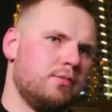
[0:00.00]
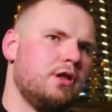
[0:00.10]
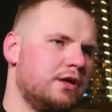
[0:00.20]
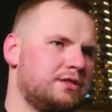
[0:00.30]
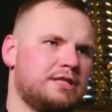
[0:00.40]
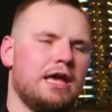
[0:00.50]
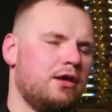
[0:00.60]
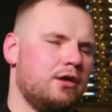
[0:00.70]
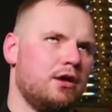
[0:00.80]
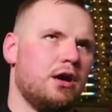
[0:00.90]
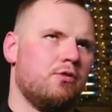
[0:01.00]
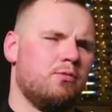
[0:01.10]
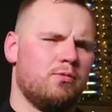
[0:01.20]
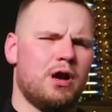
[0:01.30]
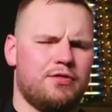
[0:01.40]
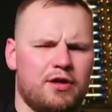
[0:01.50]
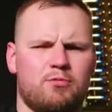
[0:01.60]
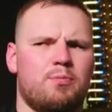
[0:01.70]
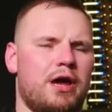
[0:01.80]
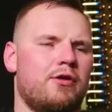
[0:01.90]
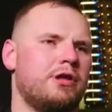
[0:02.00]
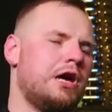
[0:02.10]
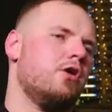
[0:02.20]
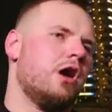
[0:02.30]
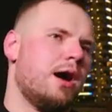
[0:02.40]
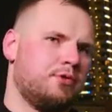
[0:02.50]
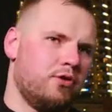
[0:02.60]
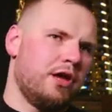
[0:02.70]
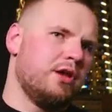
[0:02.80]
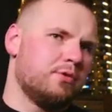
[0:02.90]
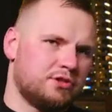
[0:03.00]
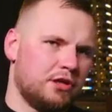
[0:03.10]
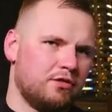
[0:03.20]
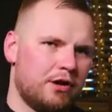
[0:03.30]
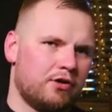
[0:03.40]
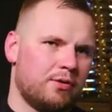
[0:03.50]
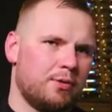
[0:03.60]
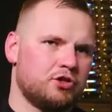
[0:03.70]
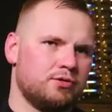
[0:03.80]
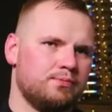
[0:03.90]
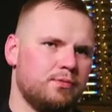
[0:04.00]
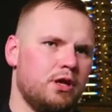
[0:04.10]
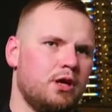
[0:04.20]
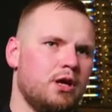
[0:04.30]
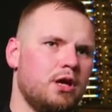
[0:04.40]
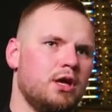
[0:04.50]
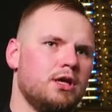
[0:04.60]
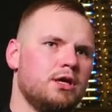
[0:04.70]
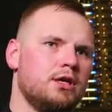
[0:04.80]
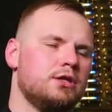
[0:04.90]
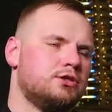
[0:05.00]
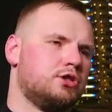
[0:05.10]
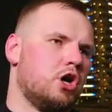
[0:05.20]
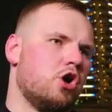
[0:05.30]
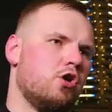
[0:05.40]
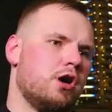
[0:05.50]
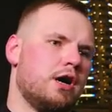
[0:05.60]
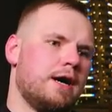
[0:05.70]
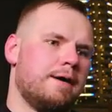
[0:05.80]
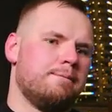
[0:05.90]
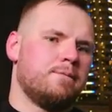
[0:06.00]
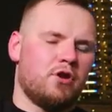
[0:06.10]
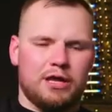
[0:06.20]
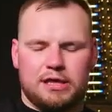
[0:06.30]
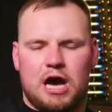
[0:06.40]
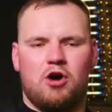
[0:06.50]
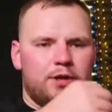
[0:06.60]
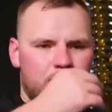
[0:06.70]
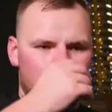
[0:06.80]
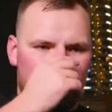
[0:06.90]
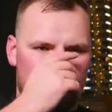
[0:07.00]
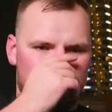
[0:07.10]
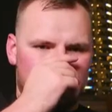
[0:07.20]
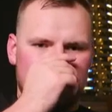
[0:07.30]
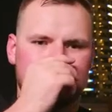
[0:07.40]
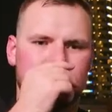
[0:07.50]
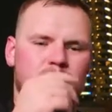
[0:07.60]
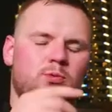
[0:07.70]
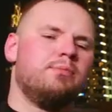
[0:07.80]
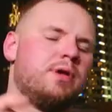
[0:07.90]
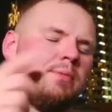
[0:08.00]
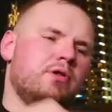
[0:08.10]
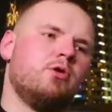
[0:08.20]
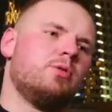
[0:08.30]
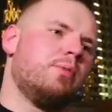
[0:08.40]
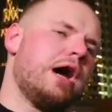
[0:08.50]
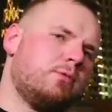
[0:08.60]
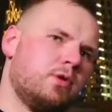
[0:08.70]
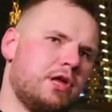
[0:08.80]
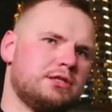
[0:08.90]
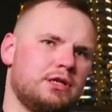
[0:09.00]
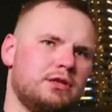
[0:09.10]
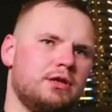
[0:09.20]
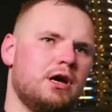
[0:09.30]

Let's say, I think we pay right now up to 80% of our commission. So right now we do have cases when people were buying with us in